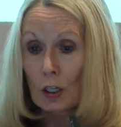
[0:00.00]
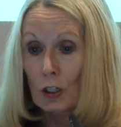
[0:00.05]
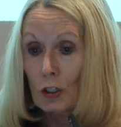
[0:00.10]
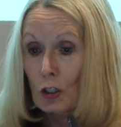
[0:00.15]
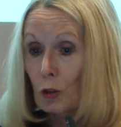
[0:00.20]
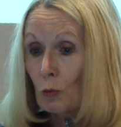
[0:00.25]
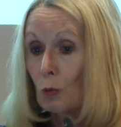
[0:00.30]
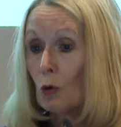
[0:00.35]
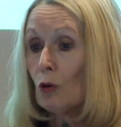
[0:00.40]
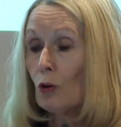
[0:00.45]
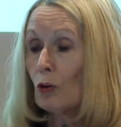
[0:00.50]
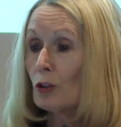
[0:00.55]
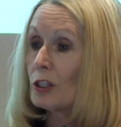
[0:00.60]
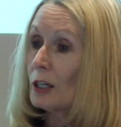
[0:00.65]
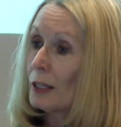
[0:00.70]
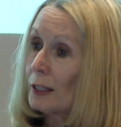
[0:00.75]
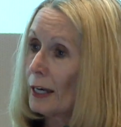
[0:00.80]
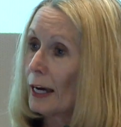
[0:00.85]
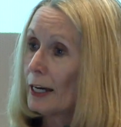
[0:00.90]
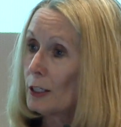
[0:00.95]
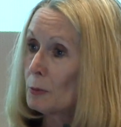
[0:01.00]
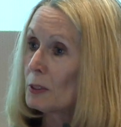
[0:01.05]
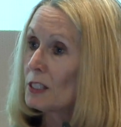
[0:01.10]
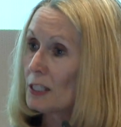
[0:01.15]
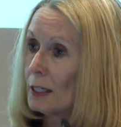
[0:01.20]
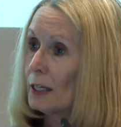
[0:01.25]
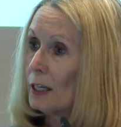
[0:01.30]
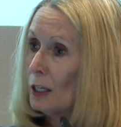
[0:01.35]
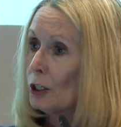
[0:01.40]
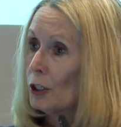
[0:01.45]
towards engagement
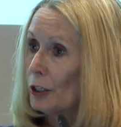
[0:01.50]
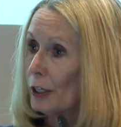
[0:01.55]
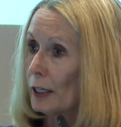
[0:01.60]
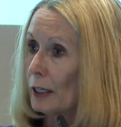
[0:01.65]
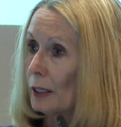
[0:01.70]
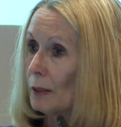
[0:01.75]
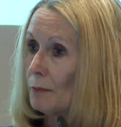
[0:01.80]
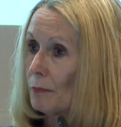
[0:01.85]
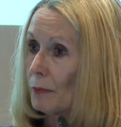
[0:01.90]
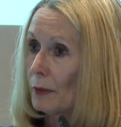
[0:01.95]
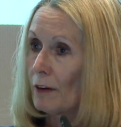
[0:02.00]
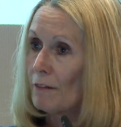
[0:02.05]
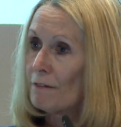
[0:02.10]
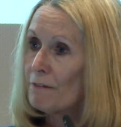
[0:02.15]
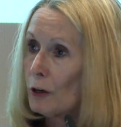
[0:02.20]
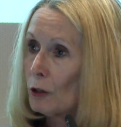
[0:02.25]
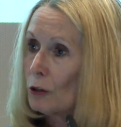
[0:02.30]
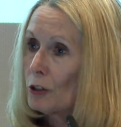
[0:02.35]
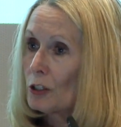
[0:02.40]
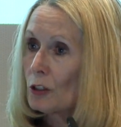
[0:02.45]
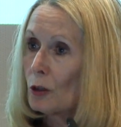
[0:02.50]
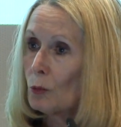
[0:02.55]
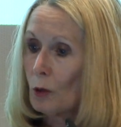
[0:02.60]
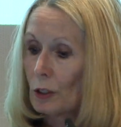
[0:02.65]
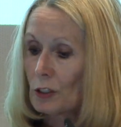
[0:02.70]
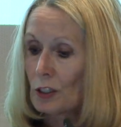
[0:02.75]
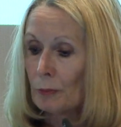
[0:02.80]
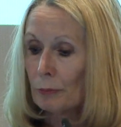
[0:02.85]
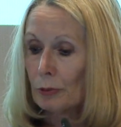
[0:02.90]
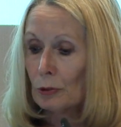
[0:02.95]
in learning. Focus on
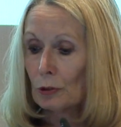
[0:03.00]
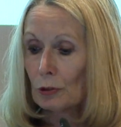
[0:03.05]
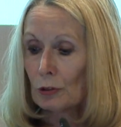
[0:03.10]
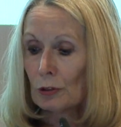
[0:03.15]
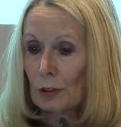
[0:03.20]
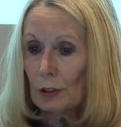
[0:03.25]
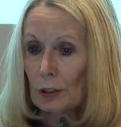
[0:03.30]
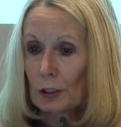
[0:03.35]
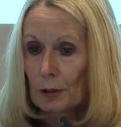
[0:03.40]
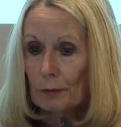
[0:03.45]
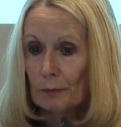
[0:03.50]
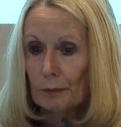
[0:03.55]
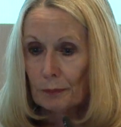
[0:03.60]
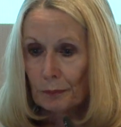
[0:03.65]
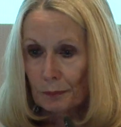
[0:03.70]
what's important.